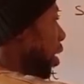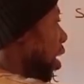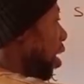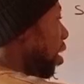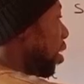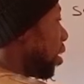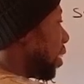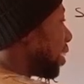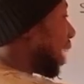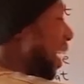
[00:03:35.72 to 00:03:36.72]
here
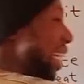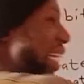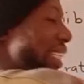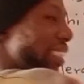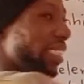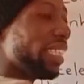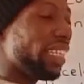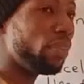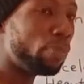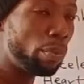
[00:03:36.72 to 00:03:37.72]
dilates.
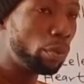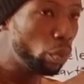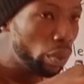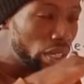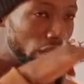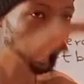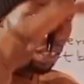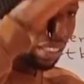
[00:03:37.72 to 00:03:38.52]
The pupil will